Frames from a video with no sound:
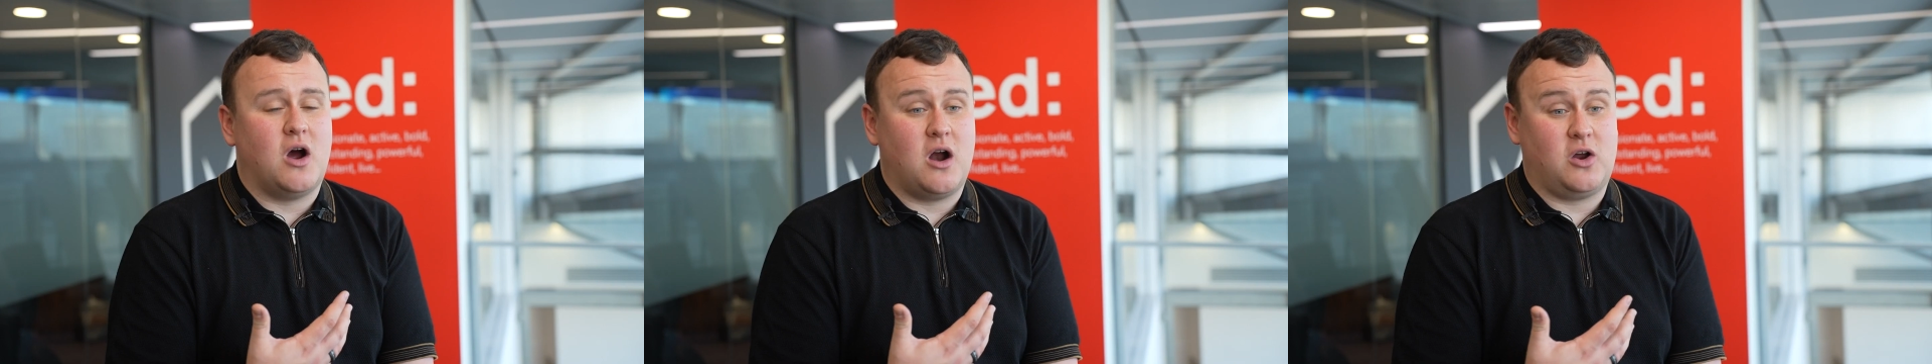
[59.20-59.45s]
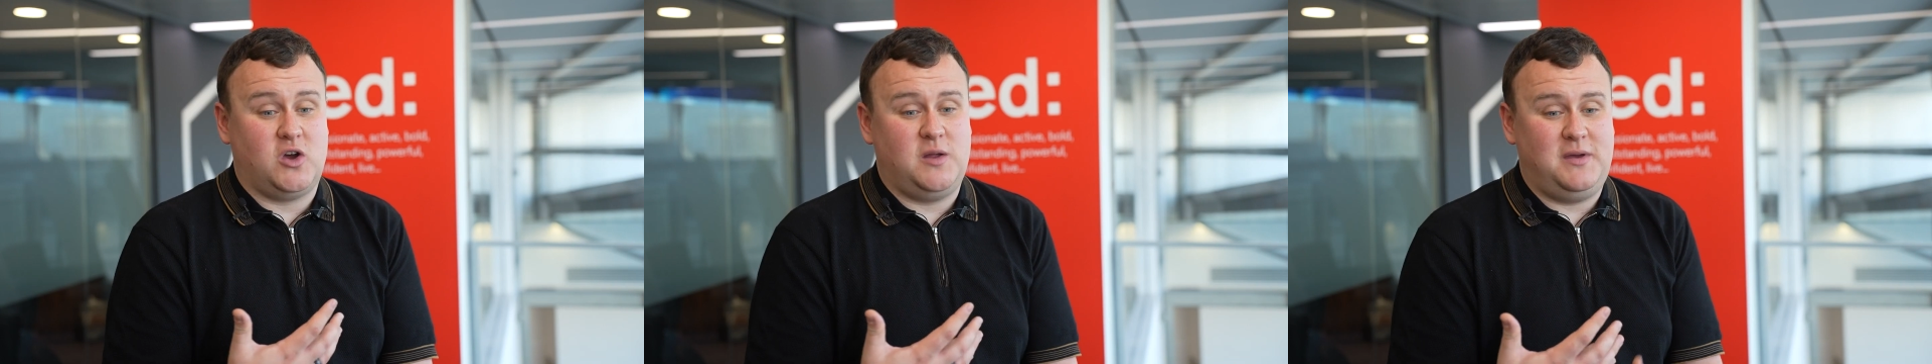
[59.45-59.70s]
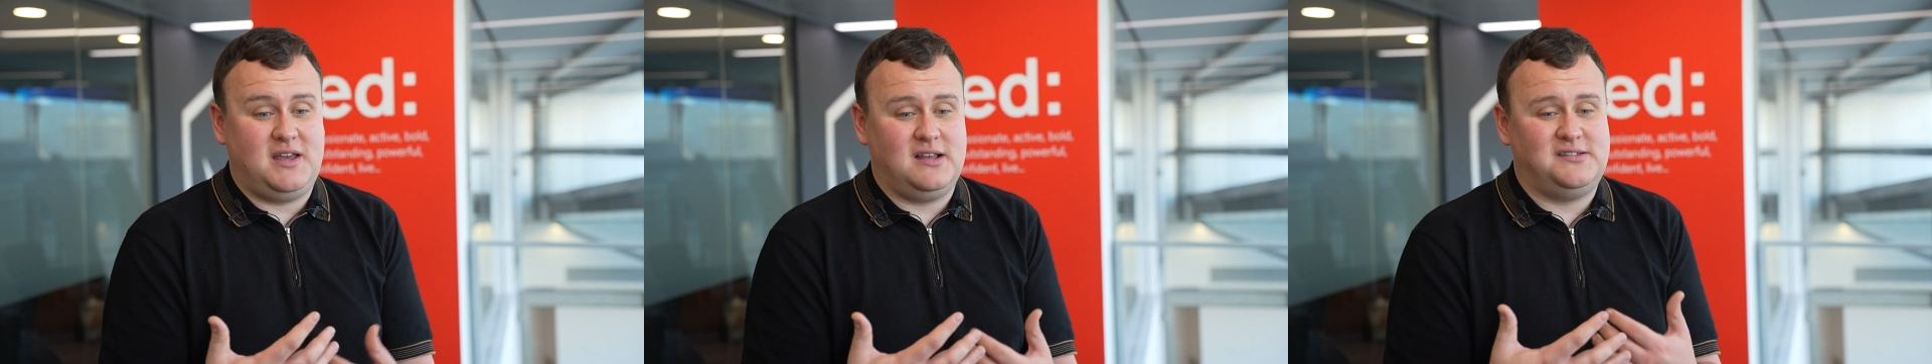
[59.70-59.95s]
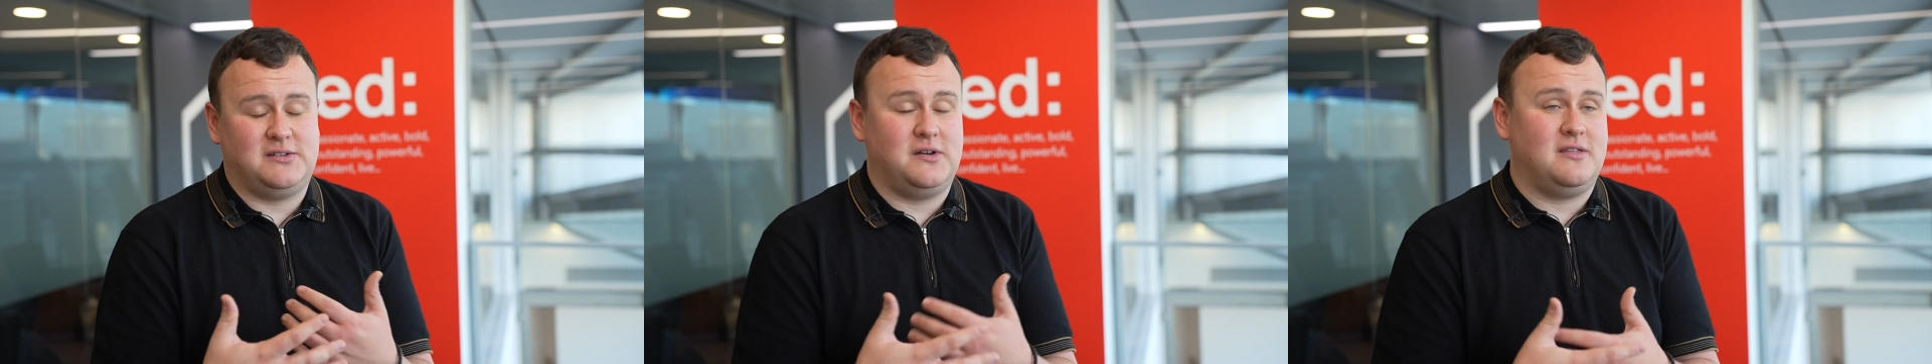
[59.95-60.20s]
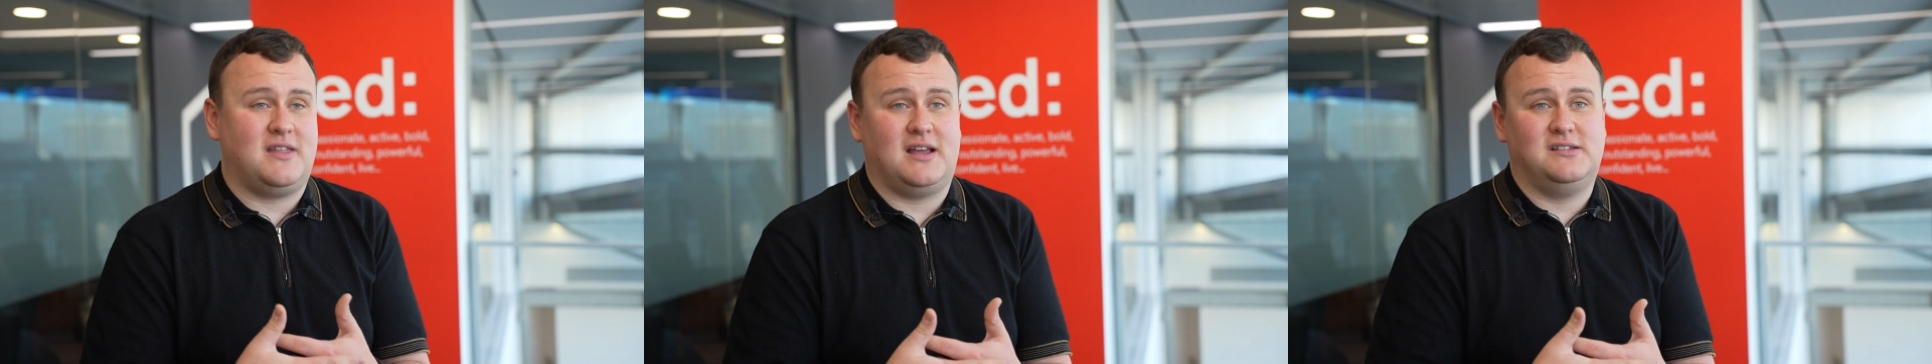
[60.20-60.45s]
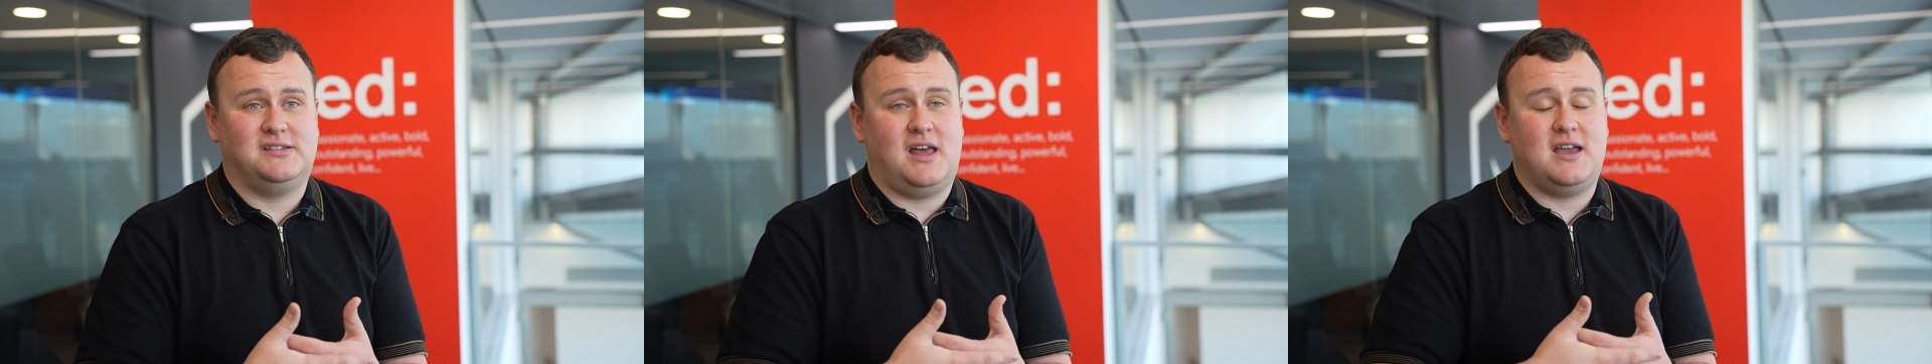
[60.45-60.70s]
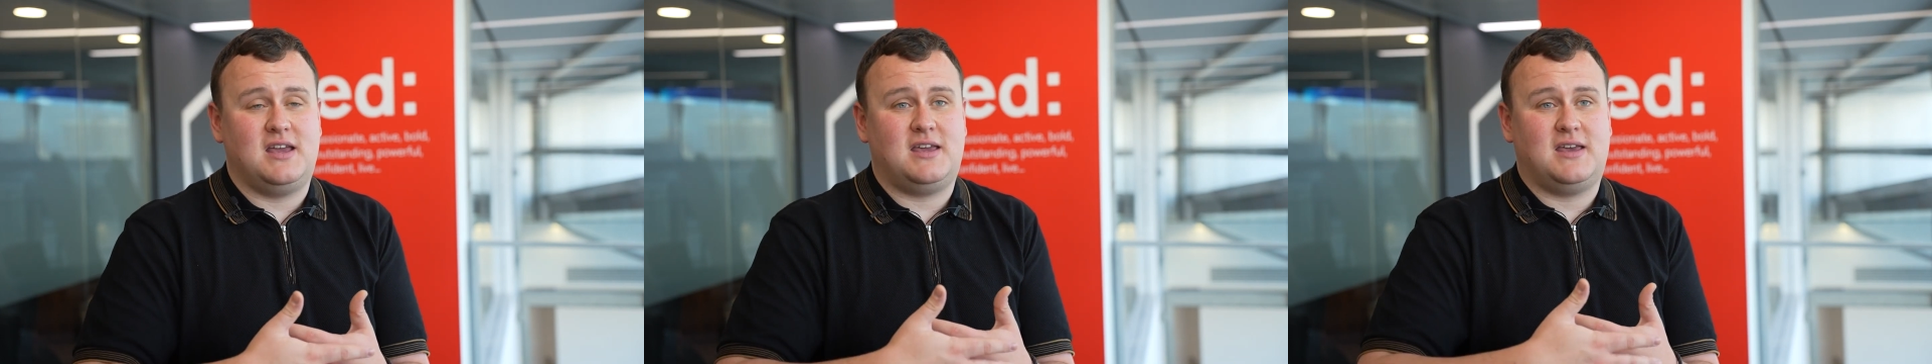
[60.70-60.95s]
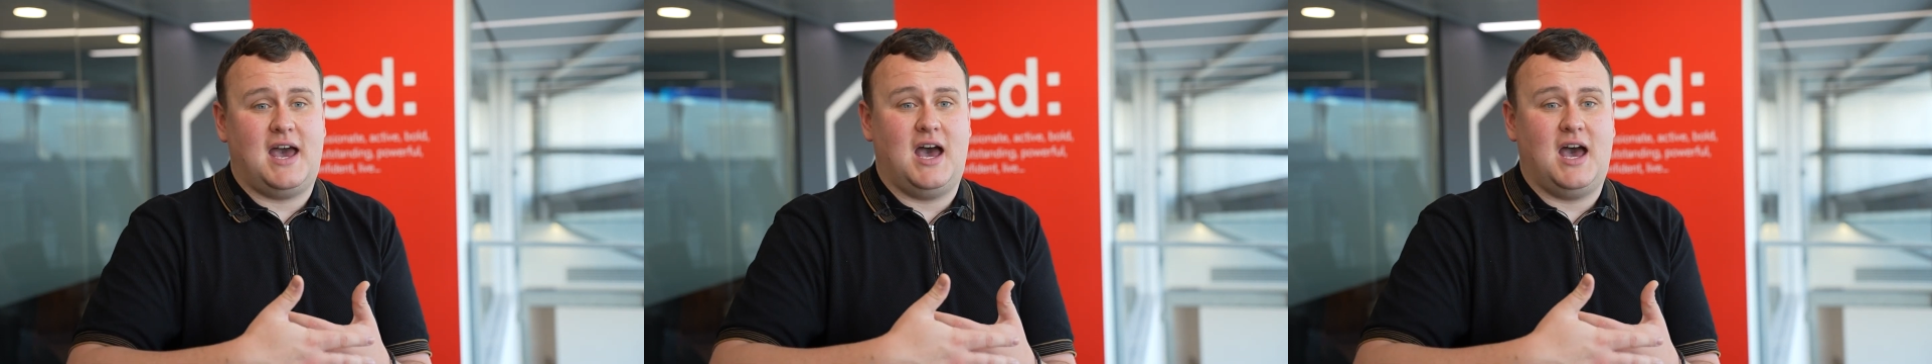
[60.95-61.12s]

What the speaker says: are going to be considering things like